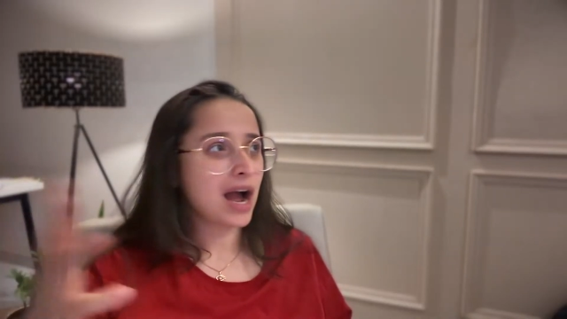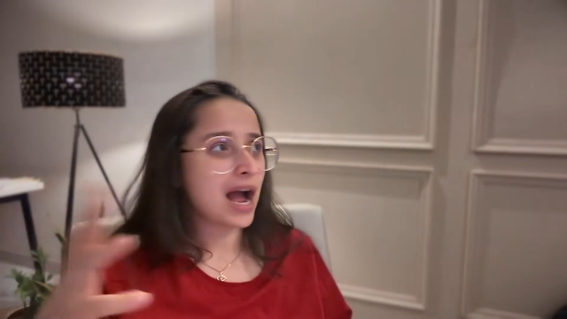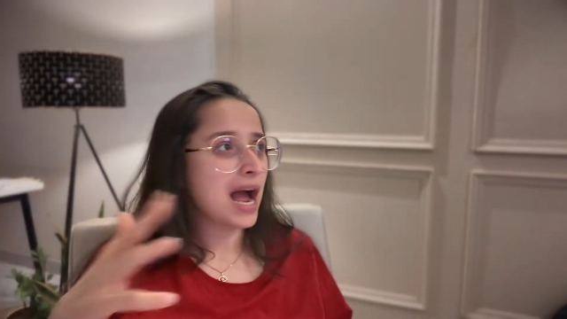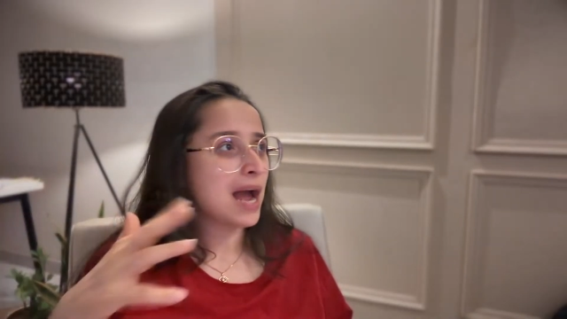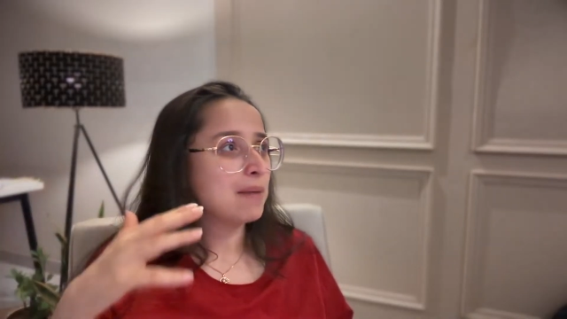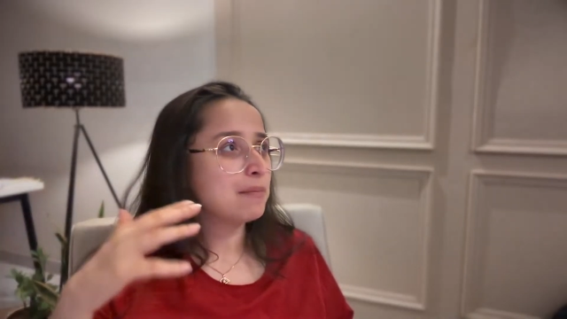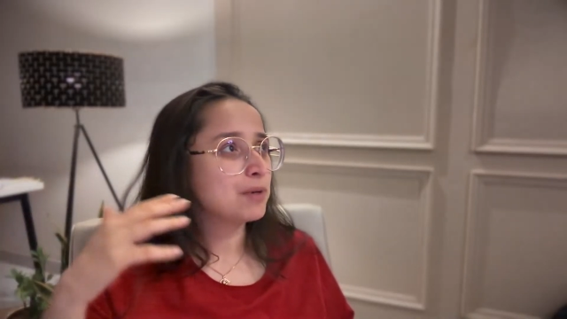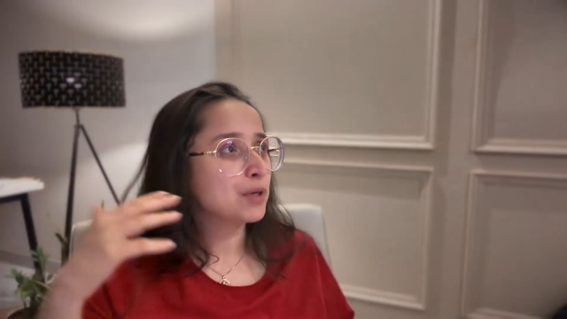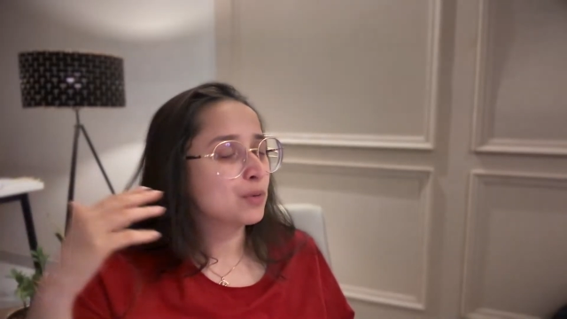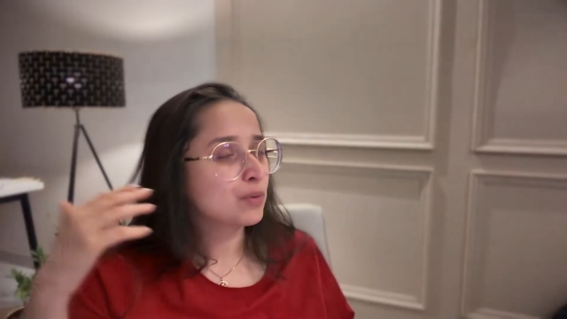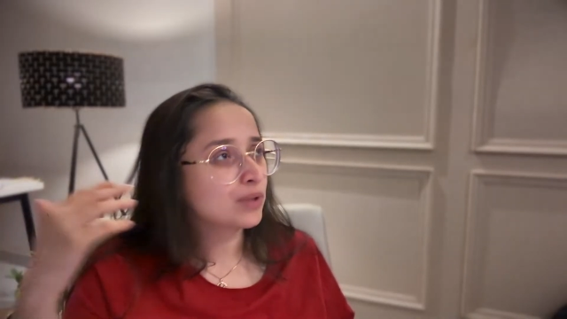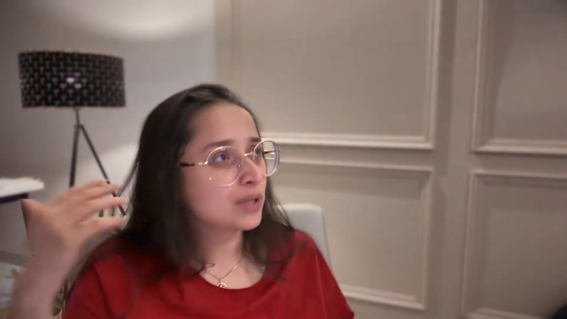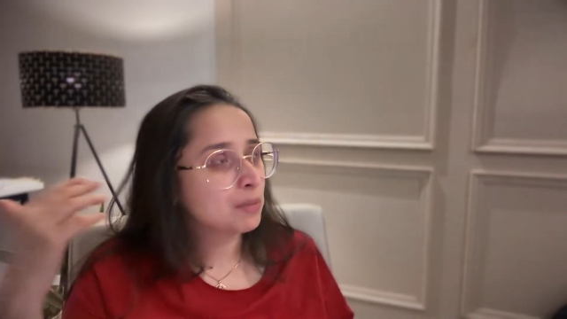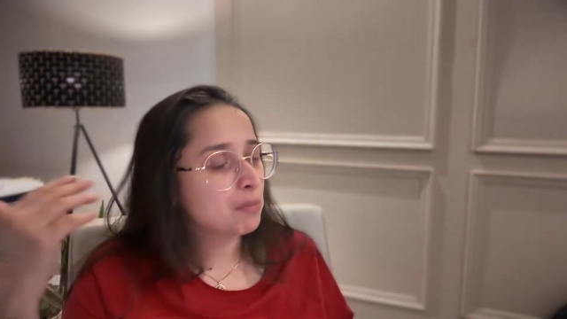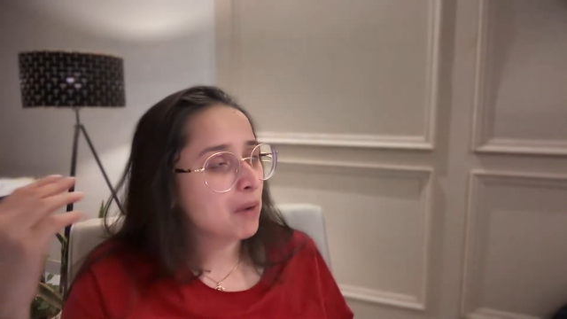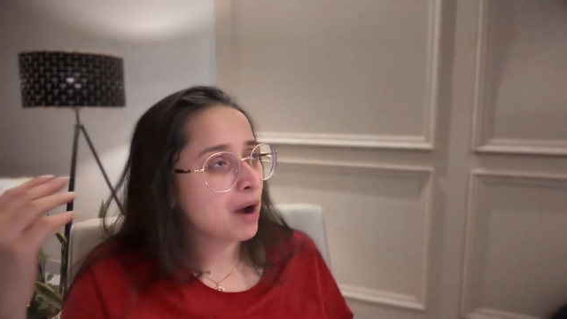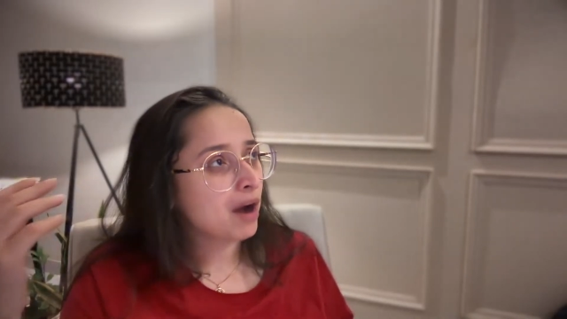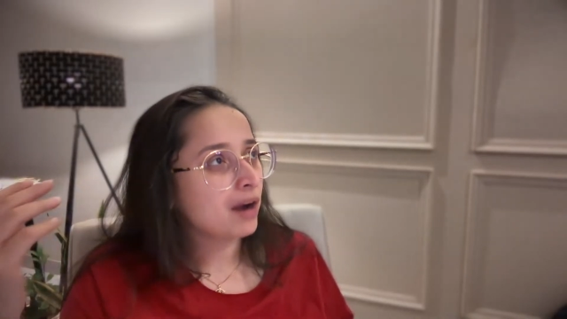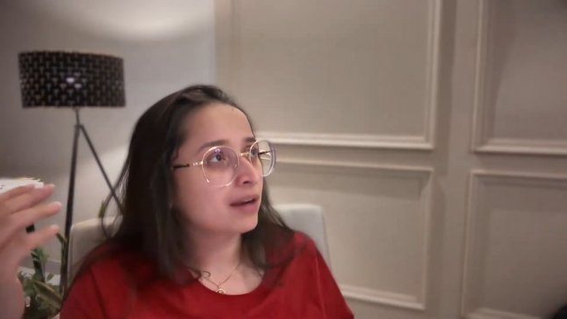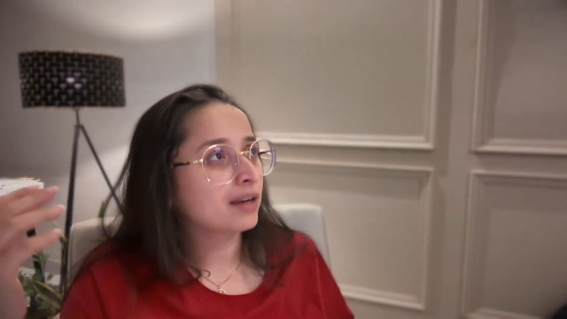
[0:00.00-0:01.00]
I'm new in the
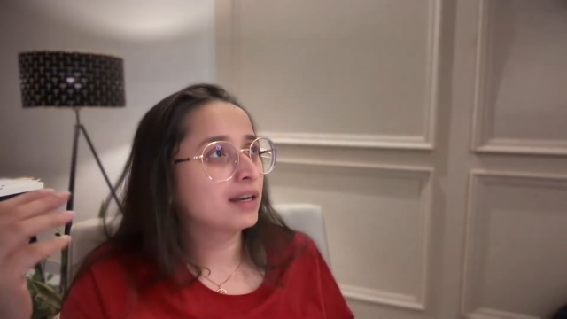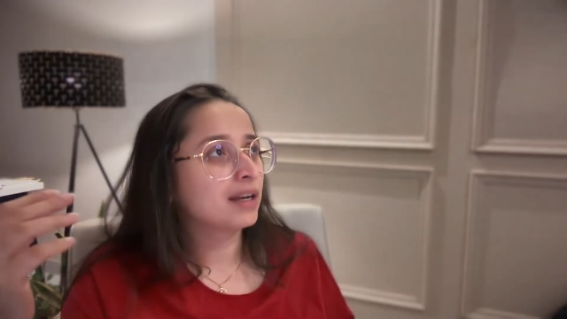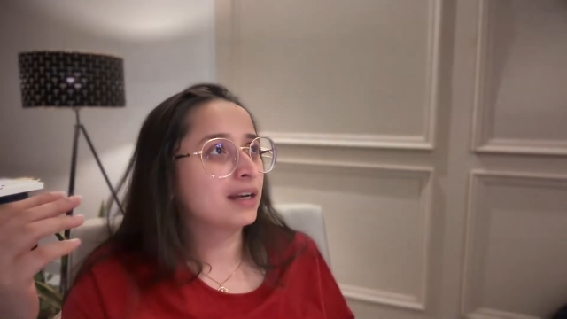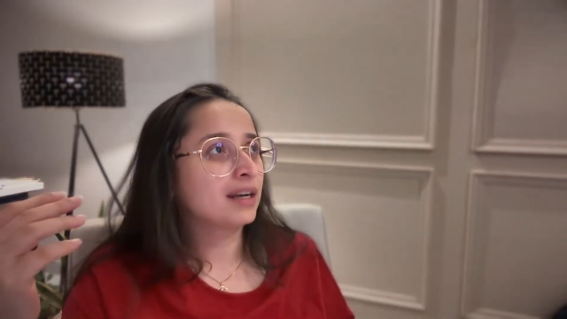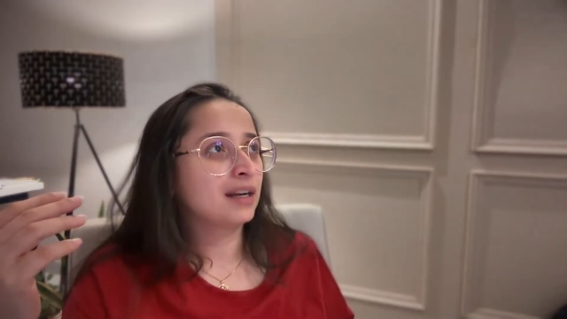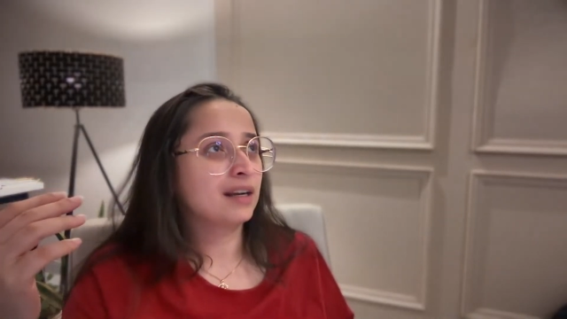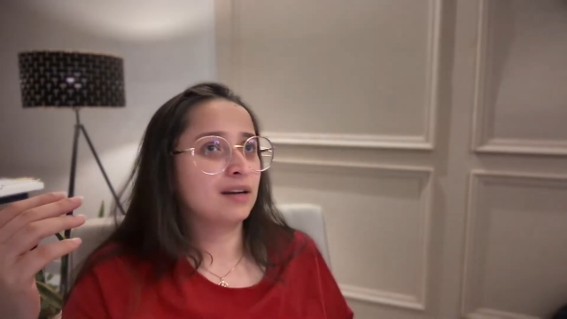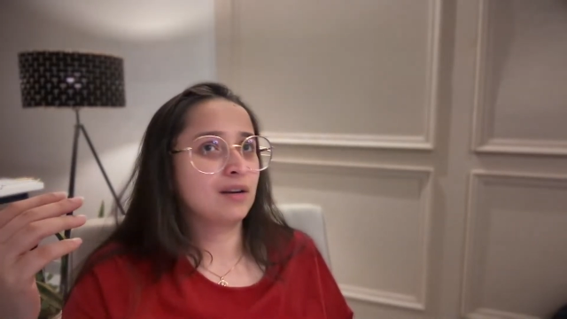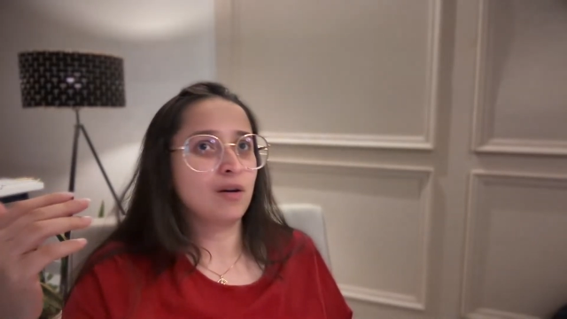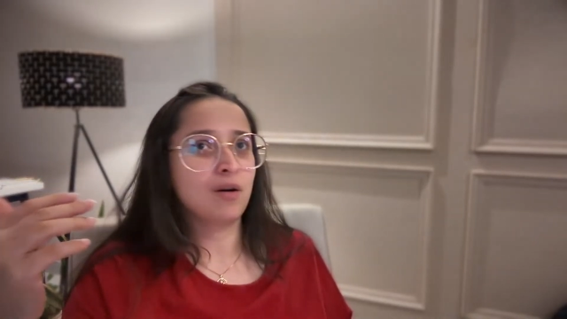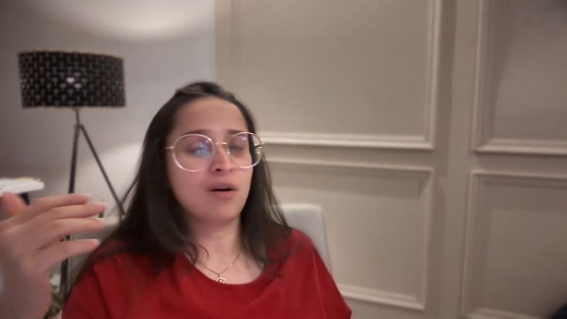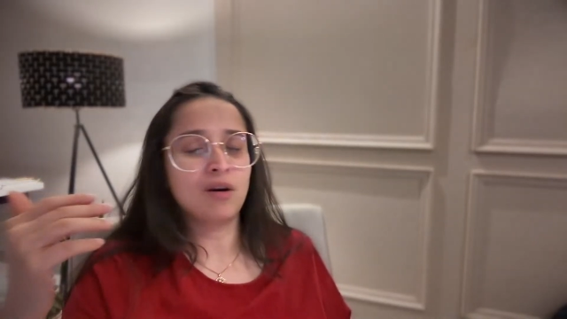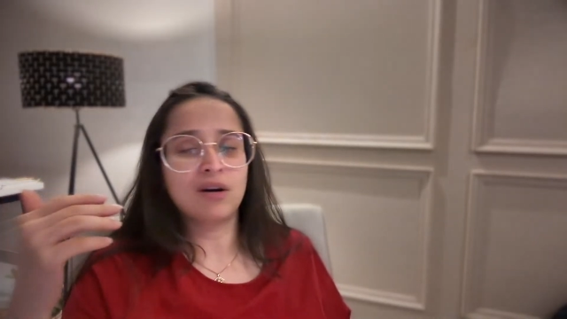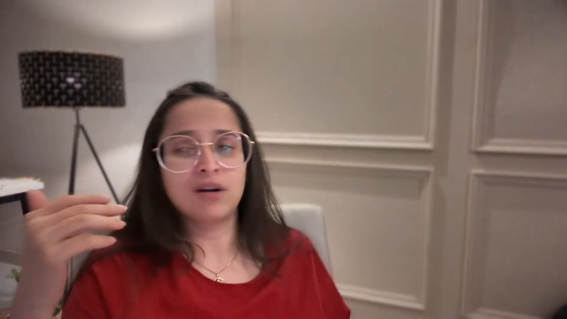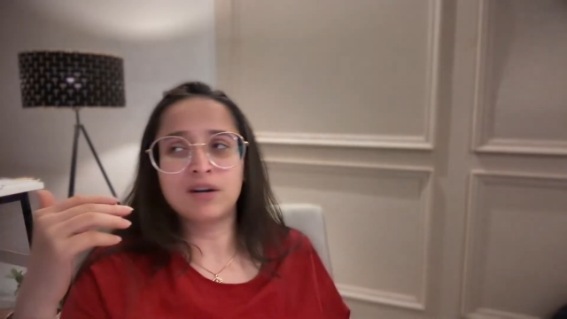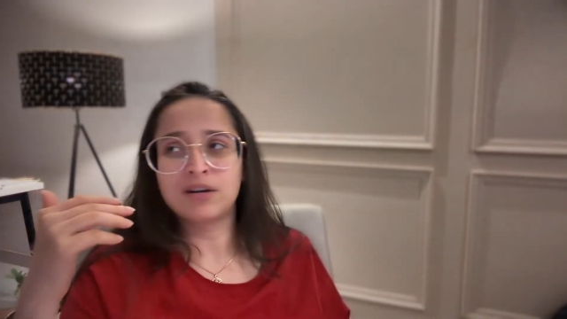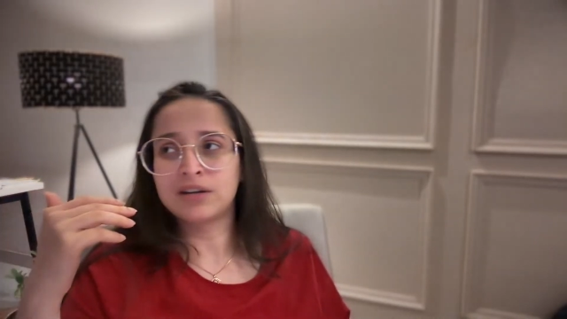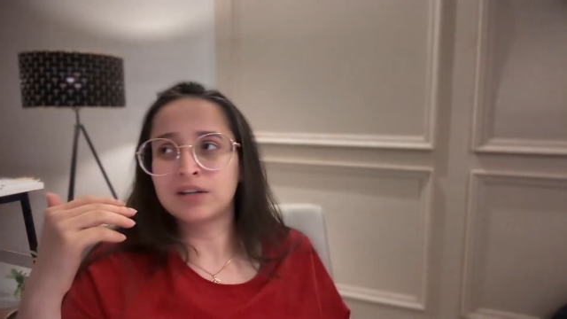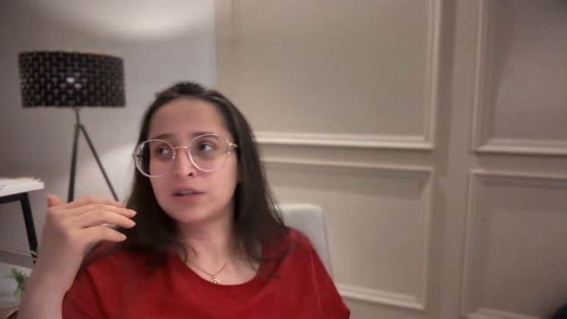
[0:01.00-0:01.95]
market, or